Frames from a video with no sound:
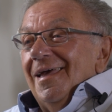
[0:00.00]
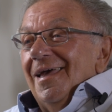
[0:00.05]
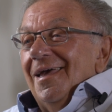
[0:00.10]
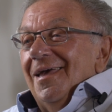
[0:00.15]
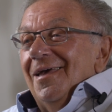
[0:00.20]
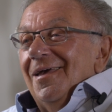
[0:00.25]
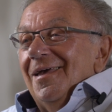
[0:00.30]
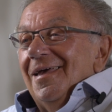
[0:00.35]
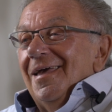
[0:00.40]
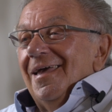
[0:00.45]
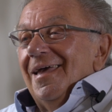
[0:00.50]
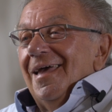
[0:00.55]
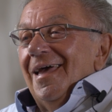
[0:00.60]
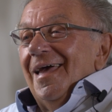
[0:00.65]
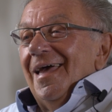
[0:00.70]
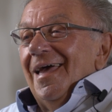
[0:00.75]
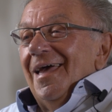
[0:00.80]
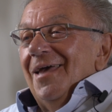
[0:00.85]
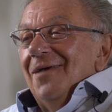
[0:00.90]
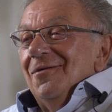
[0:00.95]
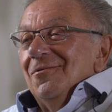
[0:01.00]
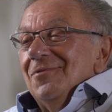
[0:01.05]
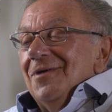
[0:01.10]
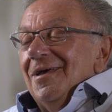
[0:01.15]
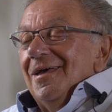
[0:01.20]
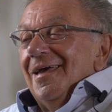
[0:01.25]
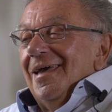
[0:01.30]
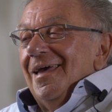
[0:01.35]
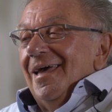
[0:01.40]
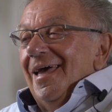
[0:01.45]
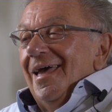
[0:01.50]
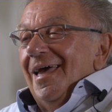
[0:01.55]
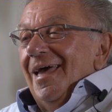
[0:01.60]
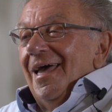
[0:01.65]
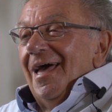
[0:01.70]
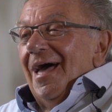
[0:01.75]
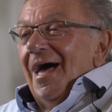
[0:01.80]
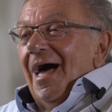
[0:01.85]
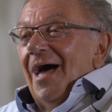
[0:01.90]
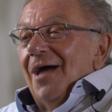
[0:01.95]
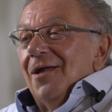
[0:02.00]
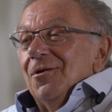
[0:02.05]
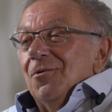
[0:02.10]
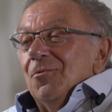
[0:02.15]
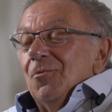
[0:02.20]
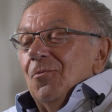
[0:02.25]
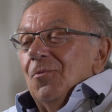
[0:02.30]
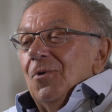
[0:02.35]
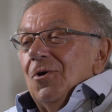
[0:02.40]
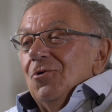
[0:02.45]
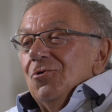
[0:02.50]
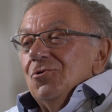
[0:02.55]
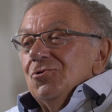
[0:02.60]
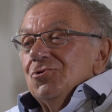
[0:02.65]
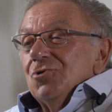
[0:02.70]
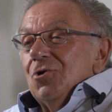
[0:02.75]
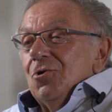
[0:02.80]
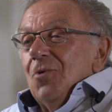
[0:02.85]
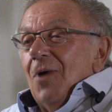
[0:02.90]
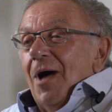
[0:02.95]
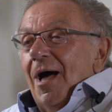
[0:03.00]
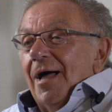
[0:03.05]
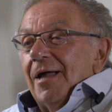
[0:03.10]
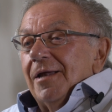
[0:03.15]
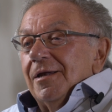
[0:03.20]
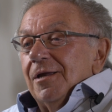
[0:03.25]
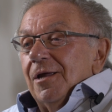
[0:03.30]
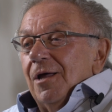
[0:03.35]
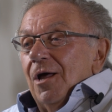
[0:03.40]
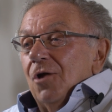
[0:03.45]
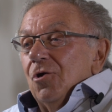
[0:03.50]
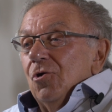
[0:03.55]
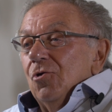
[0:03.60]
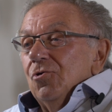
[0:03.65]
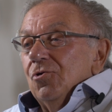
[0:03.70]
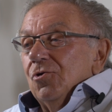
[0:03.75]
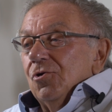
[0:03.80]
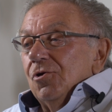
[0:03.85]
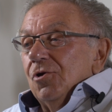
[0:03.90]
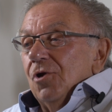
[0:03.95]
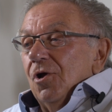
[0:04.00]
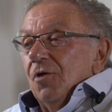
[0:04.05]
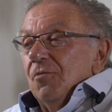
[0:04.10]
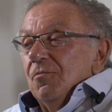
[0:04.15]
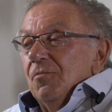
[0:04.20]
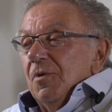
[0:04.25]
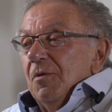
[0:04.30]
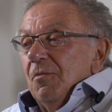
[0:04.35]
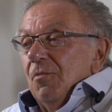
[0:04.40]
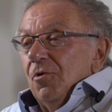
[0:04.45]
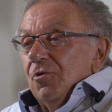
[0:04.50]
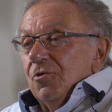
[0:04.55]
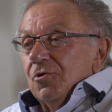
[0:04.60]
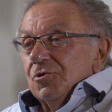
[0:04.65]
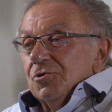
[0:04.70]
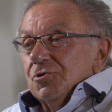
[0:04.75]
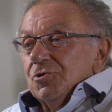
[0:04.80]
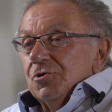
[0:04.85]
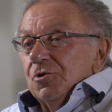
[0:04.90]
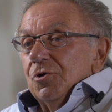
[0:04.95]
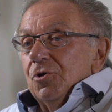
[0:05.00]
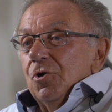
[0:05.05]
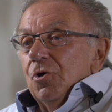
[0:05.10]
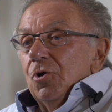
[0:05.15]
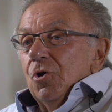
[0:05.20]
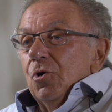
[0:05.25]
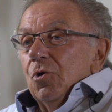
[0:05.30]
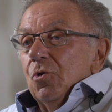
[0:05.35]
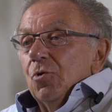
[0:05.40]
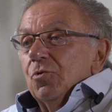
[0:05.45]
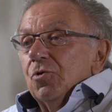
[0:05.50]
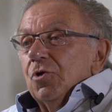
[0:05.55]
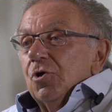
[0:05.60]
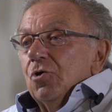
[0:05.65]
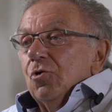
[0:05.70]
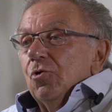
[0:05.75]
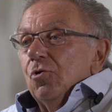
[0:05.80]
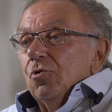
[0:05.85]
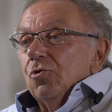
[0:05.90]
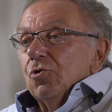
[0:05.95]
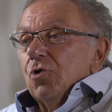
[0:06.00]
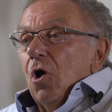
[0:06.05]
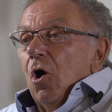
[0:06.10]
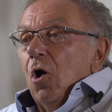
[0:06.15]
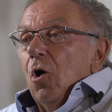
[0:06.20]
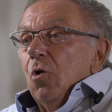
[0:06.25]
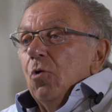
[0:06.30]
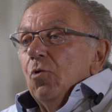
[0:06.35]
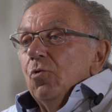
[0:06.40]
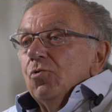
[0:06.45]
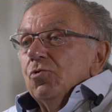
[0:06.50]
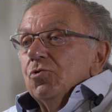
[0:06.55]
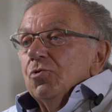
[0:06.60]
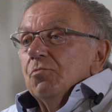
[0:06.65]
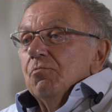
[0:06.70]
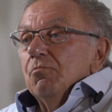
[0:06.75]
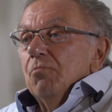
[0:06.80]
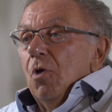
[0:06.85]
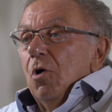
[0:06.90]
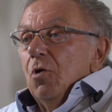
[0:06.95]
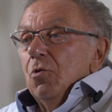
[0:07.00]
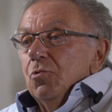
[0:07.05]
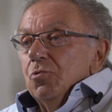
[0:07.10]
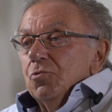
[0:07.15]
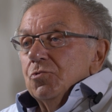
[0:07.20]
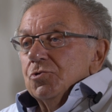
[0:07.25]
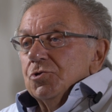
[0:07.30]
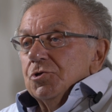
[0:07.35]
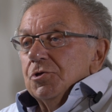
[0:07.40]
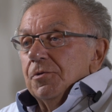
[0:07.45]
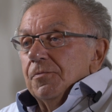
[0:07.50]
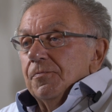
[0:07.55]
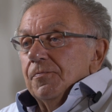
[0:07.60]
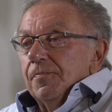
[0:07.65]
It was in the blood. It was in the blood. And we also had an uncle of my mother's who they called Old Mose.